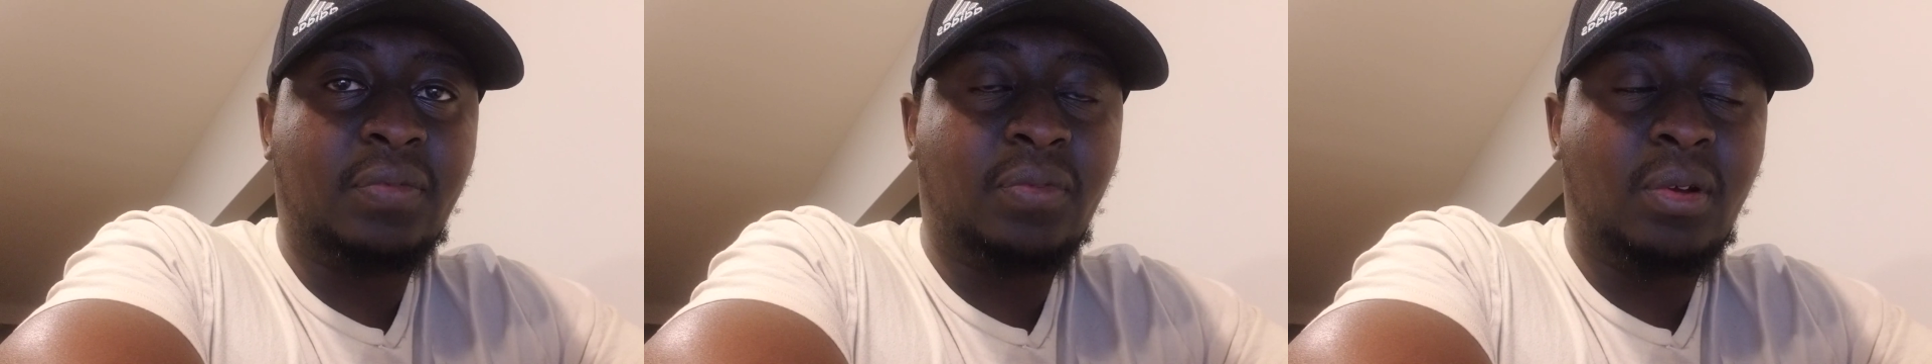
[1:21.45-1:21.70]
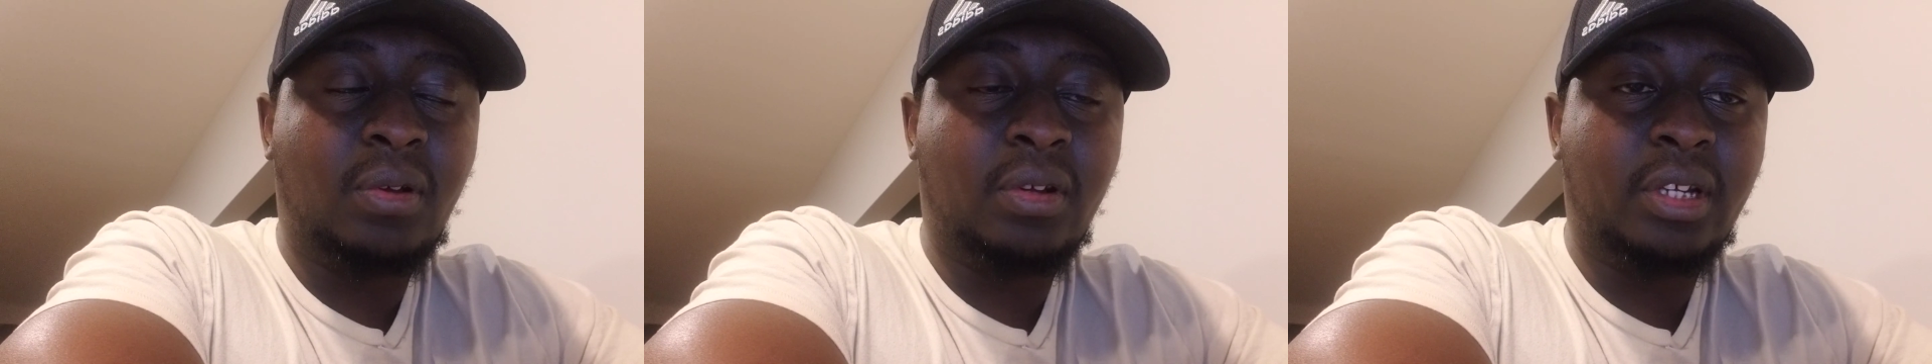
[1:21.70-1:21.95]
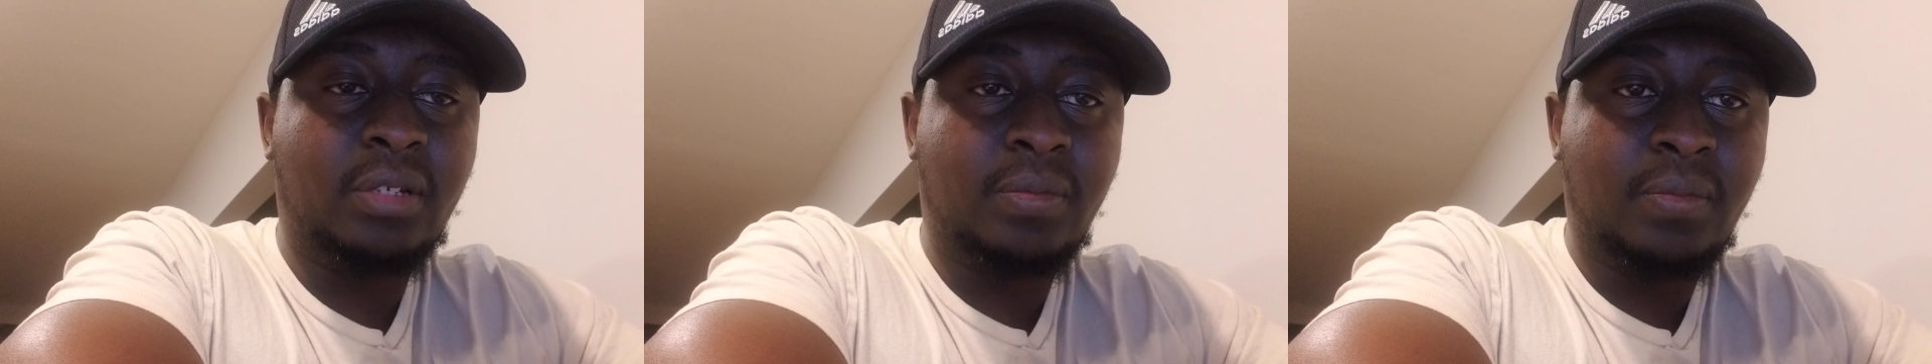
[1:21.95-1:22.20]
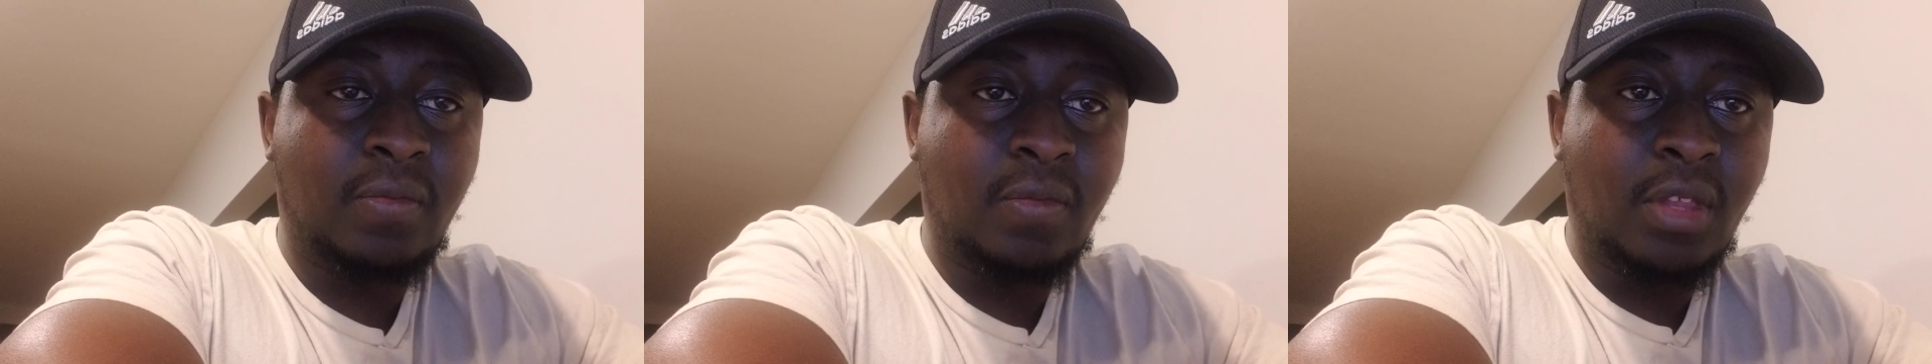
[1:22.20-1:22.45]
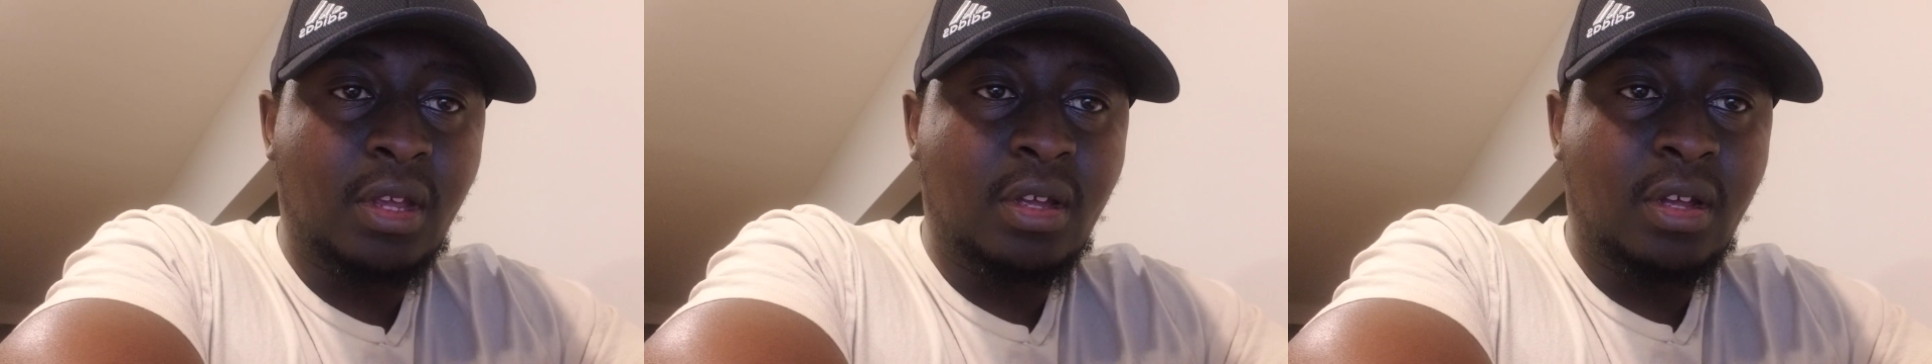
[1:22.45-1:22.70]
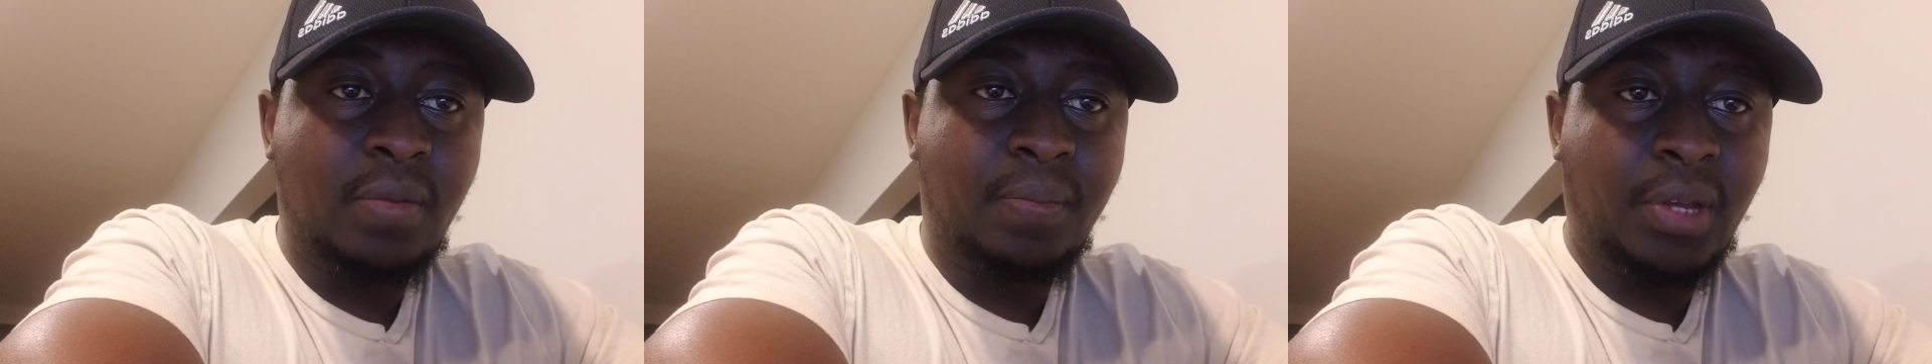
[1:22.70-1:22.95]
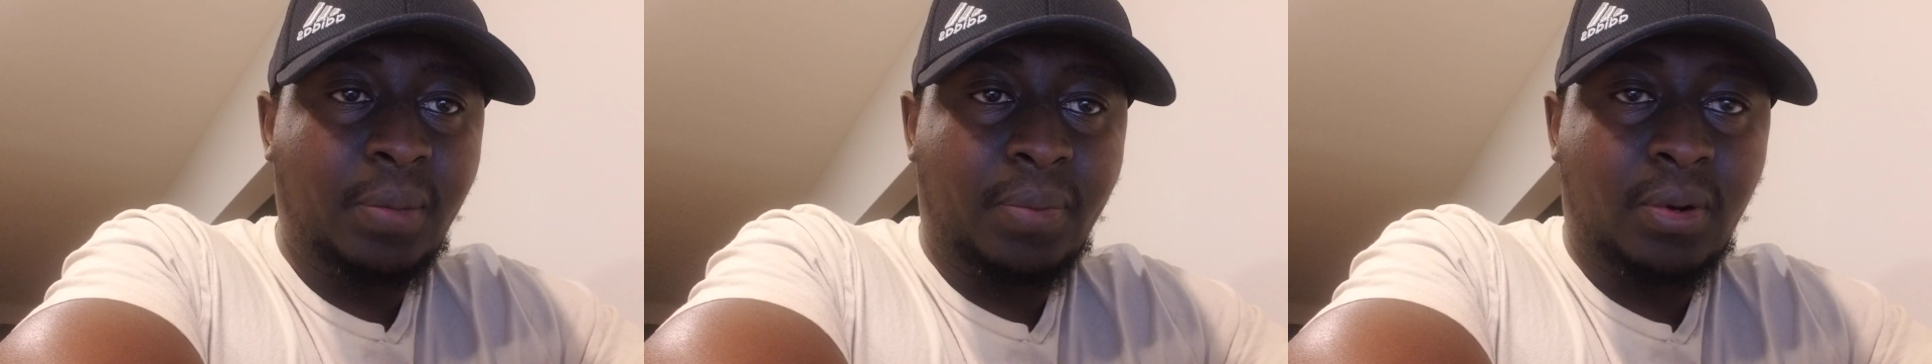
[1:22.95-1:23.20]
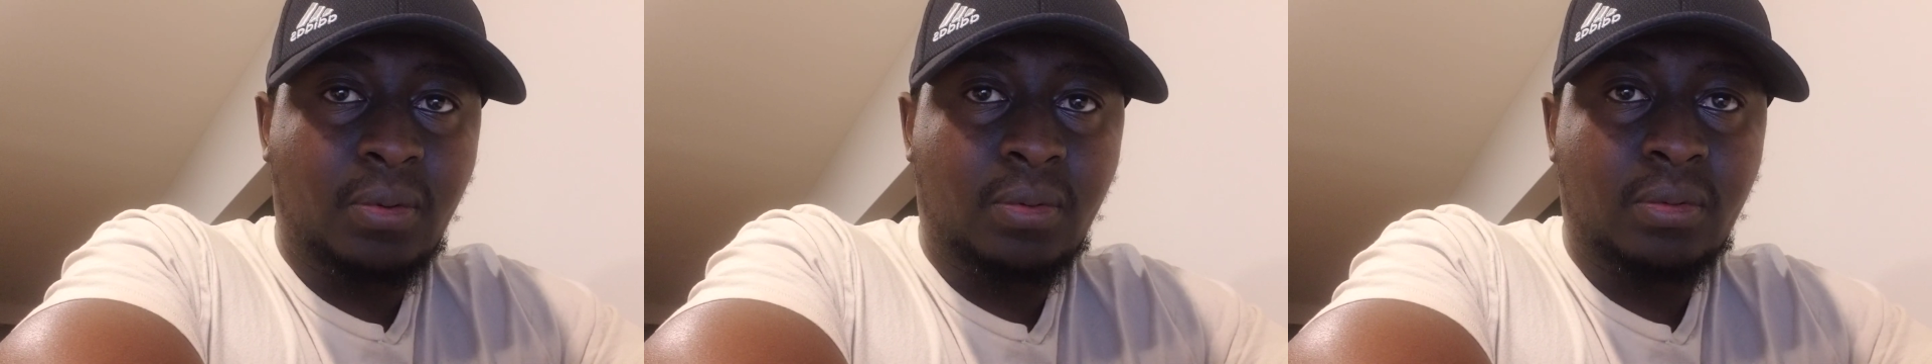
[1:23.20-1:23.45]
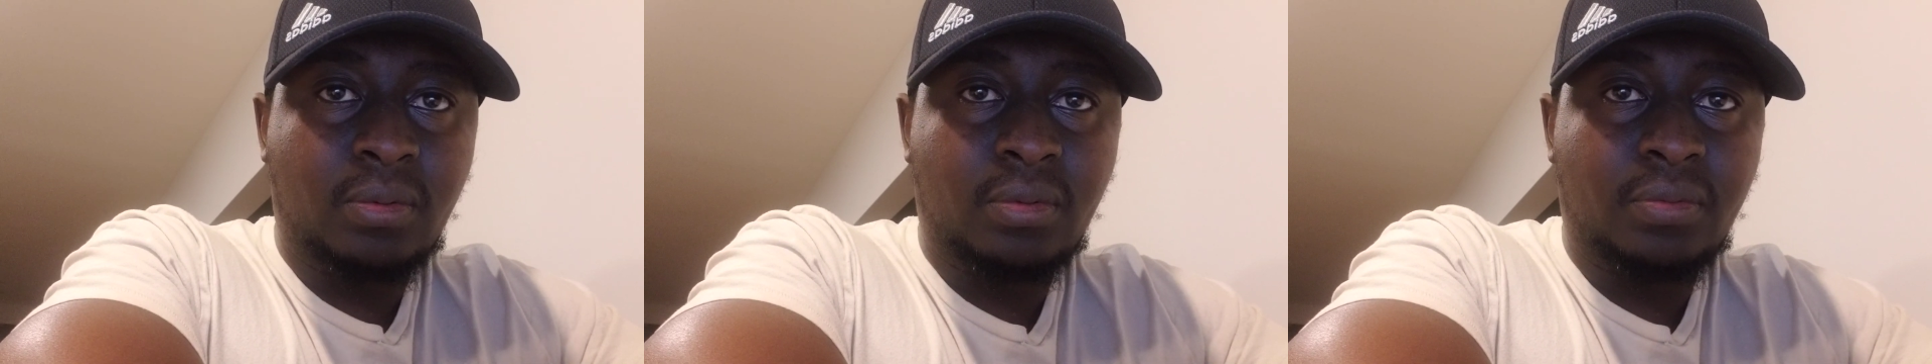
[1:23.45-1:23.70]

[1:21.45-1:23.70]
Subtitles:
following: people,